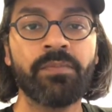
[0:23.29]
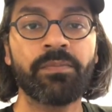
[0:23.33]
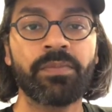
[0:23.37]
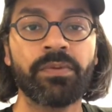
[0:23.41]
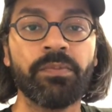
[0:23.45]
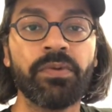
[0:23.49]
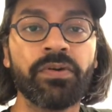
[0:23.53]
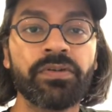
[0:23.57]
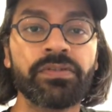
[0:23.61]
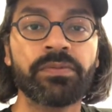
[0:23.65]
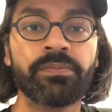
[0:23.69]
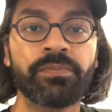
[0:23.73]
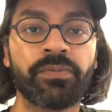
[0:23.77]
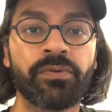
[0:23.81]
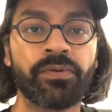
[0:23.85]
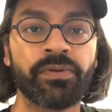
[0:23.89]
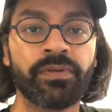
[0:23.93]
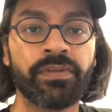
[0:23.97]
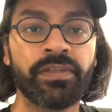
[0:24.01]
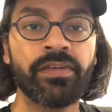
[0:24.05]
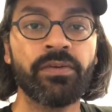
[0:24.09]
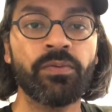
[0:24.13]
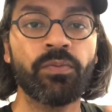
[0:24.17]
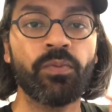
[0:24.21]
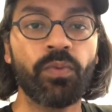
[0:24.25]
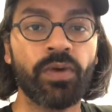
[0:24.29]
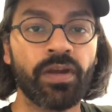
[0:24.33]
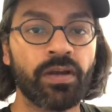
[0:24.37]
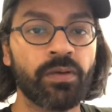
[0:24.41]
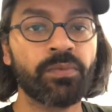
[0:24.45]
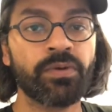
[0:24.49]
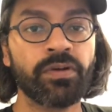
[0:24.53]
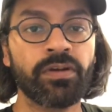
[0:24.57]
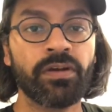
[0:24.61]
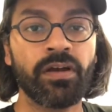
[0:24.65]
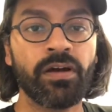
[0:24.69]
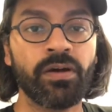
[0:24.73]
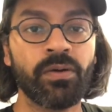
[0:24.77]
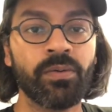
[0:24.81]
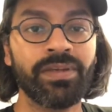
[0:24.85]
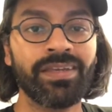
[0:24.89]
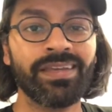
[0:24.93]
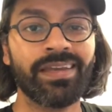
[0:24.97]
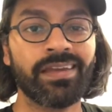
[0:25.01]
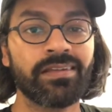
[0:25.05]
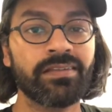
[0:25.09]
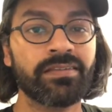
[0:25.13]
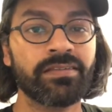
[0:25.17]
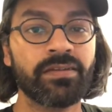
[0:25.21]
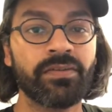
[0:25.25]
but most importantly, where we're
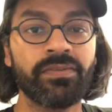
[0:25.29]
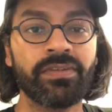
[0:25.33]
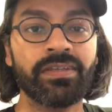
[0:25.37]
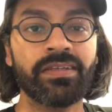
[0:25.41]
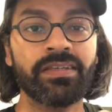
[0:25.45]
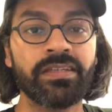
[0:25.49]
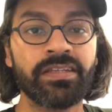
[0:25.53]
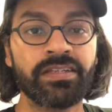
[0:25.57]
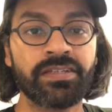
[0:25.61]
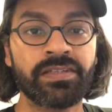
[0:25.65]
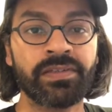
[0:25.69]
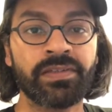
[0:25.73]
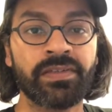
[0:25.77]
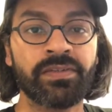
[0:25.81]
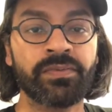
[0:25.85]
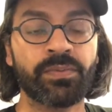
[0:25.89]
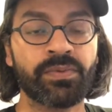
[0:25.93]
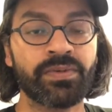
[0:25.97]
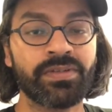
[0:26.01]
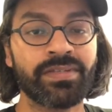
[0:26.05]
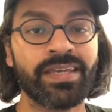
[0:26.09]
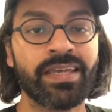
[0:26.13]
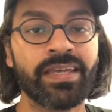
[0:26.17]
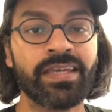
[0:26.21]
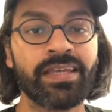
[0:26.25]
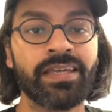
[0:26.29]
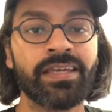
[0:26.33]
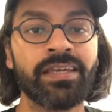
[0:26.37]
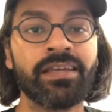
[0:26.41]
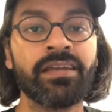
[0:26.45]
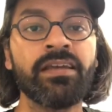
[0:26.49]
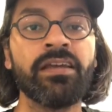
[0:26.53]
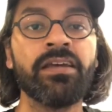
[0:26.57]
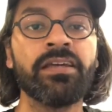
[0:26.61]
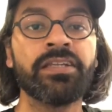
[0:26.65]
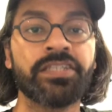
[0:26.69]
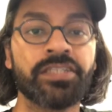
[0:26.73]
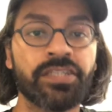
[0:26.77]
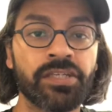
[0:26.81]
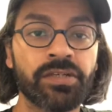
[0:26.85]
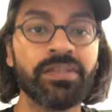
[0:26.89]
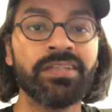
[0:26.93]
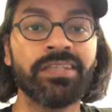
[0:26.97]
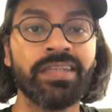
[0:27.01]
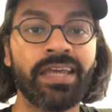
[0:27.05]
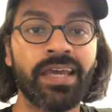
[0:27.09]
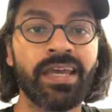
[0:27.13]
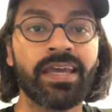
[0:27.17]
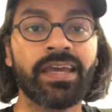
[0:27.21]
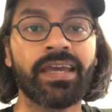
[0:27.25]
going and some of the initiatives we're taking
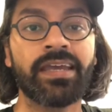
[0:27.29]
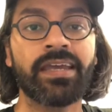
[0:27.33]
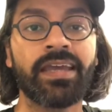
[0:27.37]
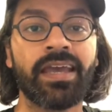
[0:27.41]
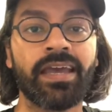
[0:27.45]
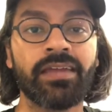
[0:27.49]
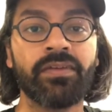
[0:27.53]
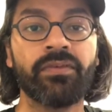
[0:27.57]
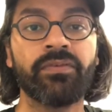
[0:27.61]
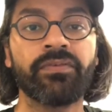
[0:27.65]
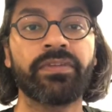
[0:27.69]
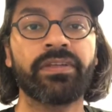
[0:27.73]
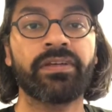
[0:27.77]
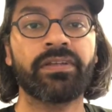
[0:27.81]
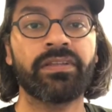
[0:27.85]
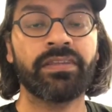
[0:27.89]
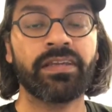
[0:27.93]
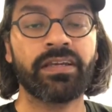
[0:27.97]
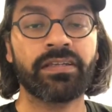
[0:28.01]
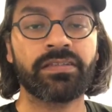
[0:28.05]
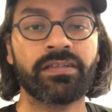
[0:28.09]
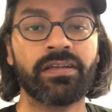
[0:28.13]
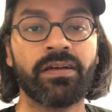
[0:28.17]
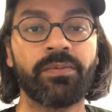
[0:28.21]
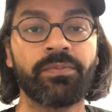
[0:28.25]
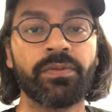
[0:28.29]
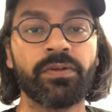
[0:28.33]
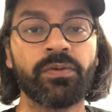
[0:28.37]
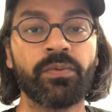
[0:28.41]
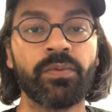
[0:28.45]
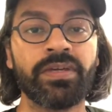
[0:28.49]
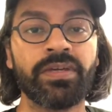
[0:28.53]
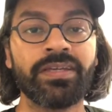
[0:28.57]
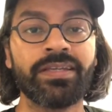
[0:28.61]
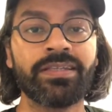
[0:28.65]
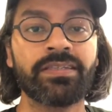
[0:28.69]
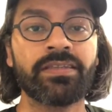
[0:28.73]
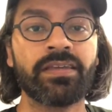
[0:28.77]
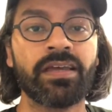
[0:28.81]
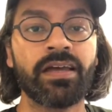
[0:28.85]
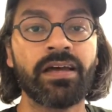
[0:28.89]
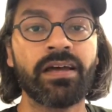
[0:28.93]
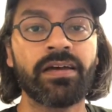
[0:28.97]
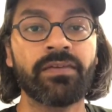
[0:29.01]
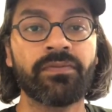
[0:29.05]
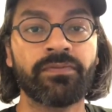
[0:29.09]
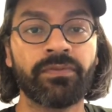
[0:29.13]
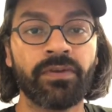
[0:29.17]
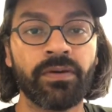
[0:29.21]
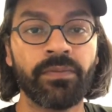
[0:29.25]
today and over the next couple of weeks
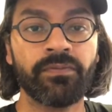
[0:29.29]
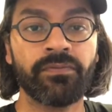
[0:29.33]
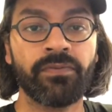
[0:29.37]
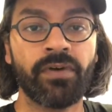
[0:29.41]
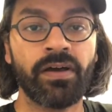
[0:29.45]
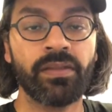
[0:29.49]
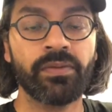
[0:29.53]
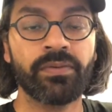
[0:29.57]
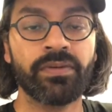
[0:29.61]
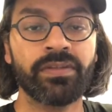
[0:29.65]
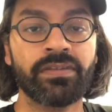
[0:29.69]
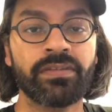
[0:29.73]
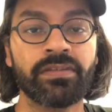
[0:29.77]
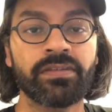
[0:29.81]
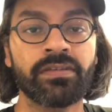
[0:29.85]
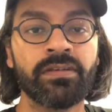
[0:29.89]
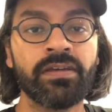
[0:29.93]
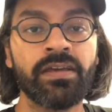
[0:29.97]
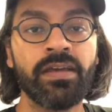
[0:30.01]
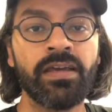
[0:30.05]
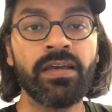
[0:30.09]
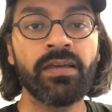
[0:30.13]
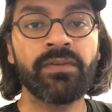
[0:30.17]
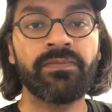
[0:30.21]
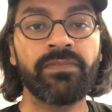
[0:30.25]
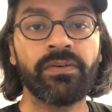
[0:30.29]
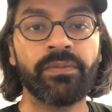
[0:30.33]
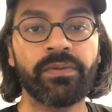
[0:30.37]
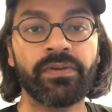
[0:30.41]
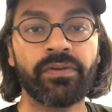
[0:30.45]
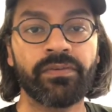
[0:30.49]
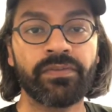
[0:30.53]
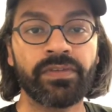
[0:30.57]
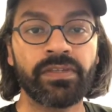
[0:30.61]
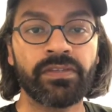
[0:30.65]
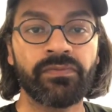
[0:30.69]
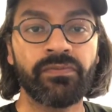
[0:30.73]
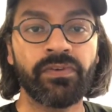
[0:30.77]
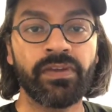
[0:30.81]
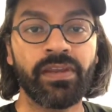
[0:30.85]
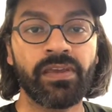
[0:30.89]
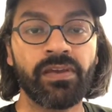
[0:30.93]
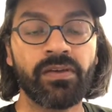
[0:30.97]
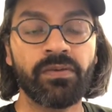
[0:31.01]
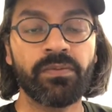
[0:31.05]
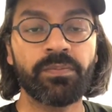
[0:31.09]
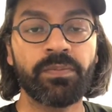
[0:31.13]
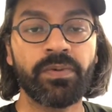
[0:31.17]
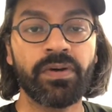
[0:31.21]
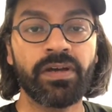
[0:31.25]
uh, from following the filming of this
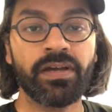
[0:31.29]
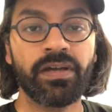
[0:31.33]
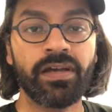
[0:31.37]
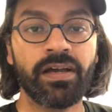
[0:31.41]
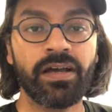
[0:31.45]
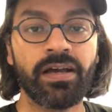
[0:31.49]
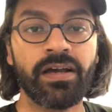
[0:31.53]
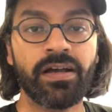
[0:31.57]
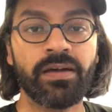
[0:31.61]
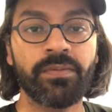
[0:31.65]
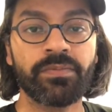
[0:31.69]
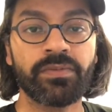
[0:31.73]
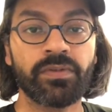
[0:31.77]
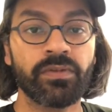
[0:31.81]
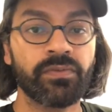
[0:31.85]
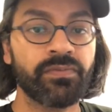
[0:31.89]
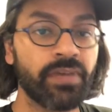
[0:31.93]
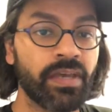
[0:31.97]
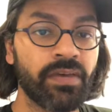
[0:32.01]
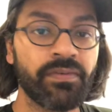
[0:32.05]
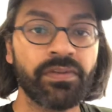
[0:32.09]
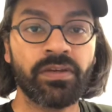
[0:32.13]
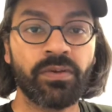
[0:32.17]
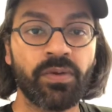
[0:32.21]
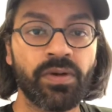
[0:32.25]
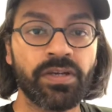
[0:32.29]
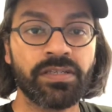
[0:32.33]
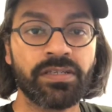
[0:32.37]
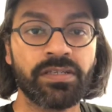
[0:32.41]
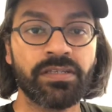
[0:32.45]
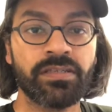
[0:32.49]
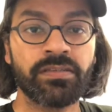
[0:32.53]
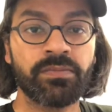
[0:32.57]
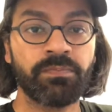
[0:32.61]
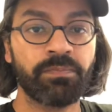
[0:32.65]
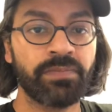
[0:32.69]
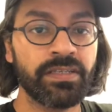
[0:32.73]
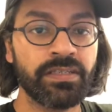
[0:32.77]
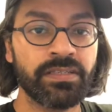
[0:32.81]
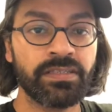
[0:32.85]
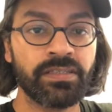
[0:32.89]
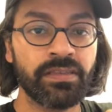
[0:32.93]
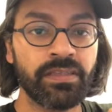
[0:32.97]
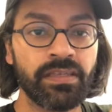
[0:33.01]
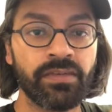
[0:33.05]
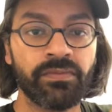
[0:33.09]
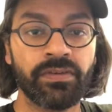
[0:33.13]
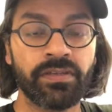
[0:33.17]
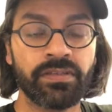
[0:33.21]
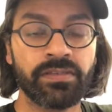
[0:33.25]
video. But um, so if you have any questions, please
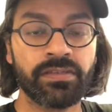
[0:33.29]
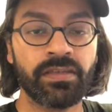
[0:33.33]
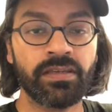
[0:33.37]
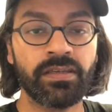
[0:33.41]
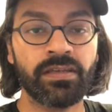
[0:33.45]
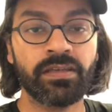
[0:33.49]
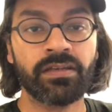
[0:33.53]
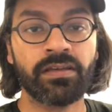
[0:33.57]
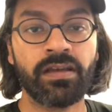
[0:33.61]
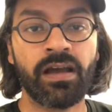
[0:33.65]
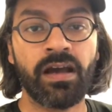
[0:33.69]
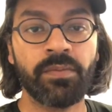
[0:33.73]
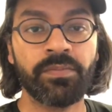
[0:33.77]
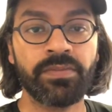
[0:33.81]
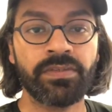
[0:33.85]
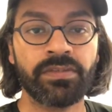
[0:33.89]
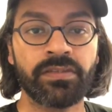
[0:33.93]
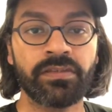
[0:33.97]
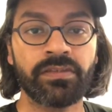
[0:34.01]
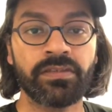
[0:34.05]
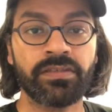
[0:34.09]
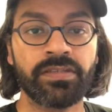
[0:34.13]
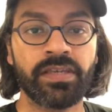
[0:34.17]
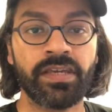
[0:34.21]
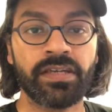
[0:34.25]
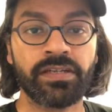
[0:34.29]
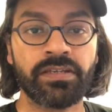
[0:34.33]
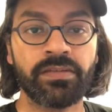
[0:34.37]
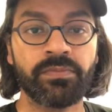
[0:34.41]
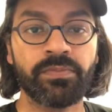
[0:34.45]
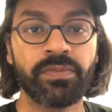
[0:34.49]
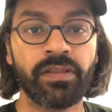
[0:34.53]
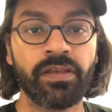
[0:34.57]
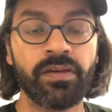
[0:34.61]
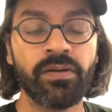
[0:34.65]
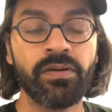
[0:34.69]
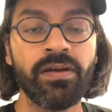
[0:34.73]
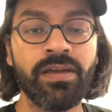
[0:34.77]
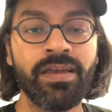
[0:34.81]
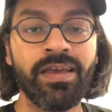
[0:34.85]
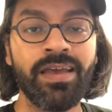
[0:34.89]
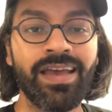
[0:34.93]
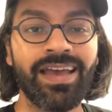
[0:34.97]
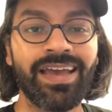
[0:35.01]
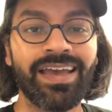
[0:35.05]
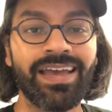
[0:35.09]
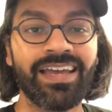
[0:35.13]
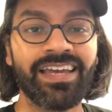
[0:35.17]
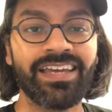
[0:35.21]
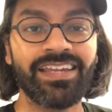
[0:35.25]
leave us uh, comments in the section below,
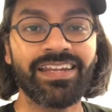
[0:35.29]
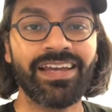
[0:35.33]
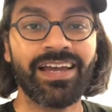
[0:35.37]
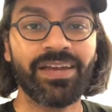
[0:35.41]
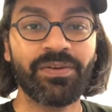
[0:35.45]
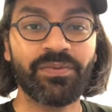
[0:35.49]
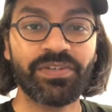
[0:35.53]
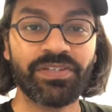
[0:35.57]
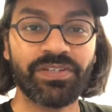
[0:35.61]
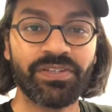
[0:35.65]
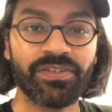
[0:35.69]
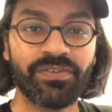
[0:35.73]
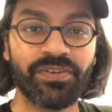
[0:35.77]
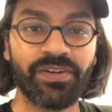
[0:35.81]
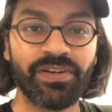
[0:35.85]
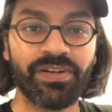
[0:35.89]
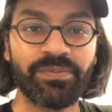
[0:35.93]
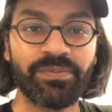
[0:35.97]
and I wish you the very